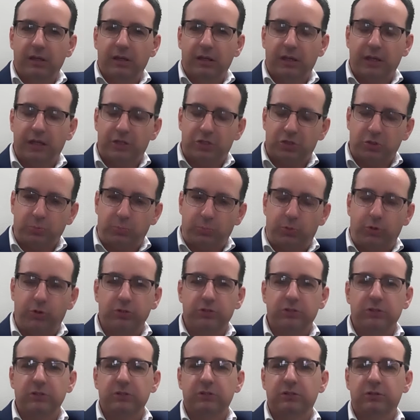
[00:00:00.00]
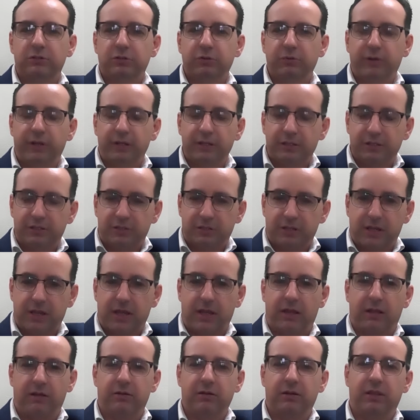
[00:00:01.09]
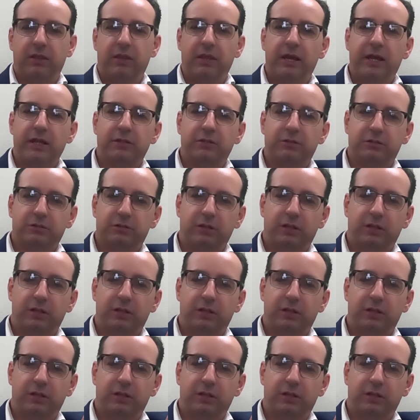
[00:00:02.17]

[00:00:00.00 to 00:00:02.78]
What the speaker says: It's important to understand that